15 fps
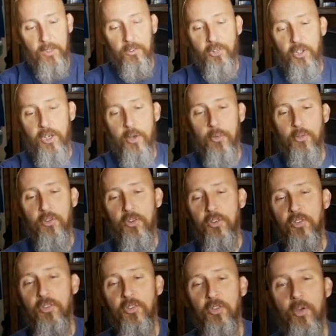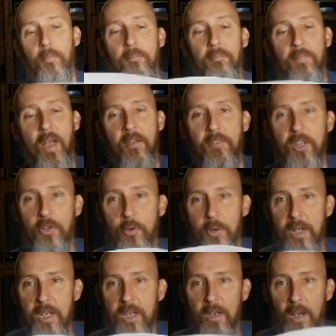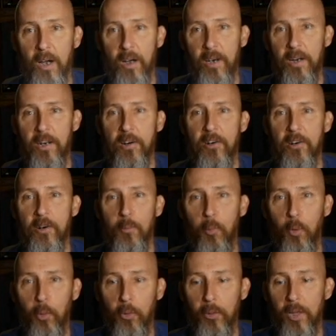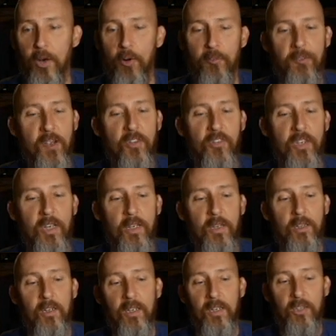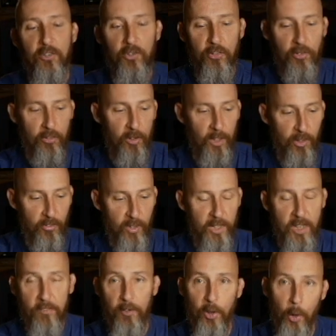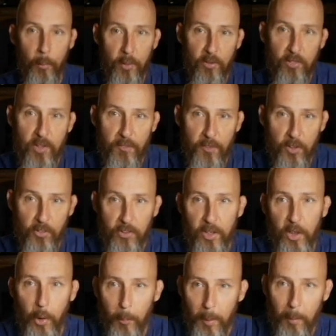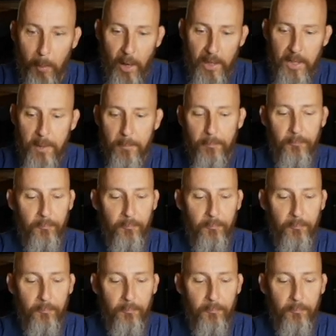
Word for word: She uses some heavy-duty ironable interfacing, just like I said, to give it a little bit of stiffness and a little bit of body.